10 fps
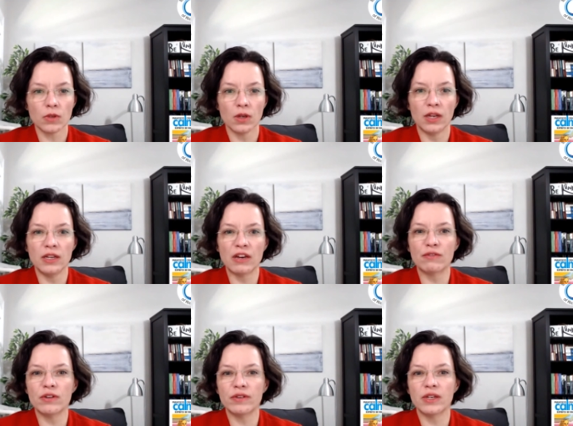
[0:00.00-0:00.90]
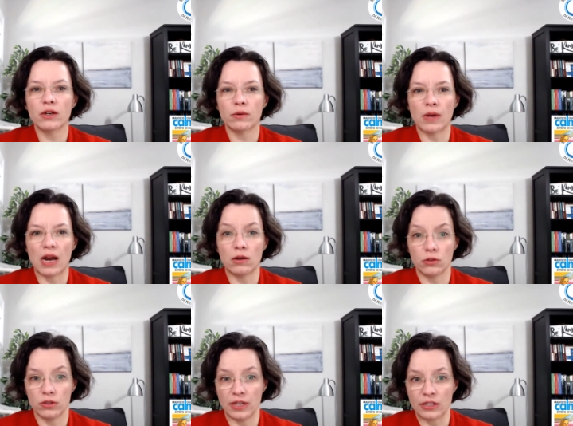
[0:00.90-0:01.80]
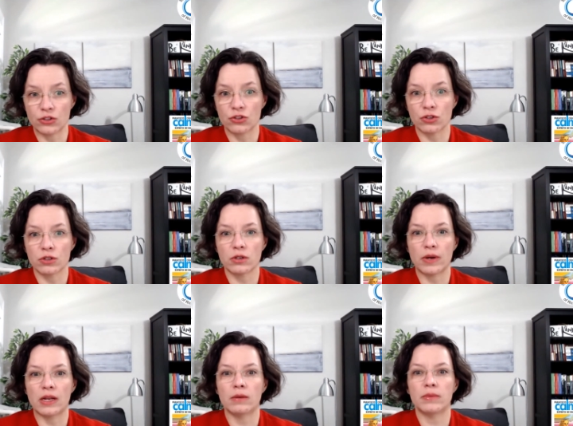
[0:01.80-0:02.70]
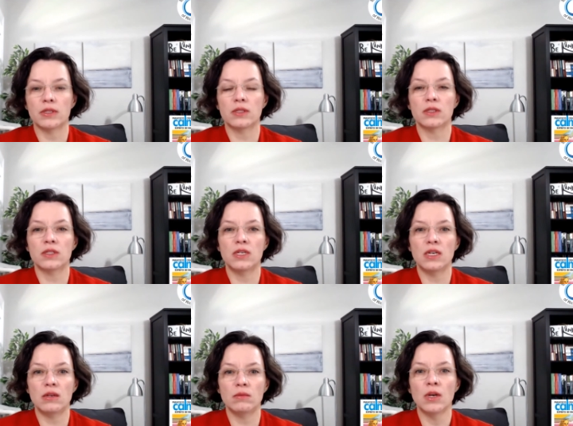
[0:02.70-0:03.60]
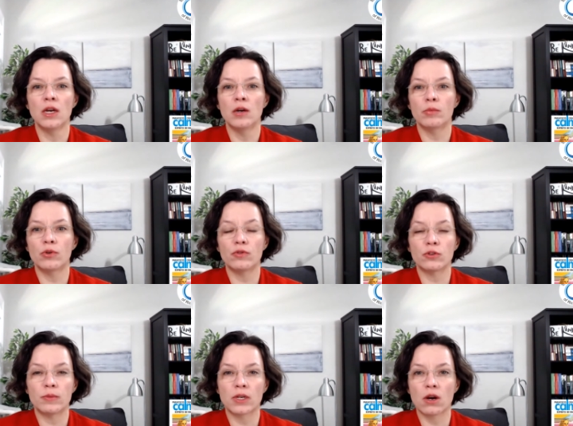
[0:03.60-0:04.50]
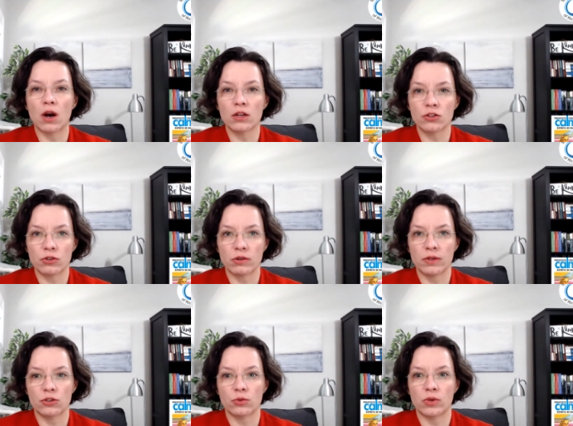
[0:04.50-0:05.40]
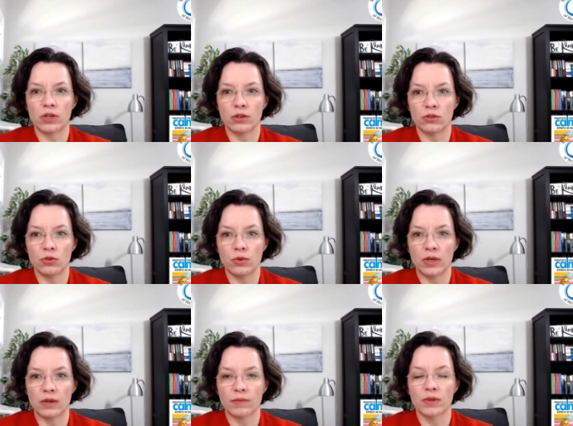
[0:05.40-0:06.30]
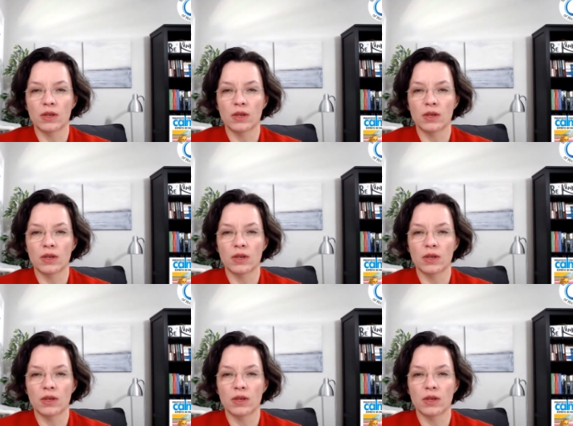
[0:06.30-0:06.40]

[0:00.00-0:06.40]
and everything around the external elements prove to be contrary to what you're doing,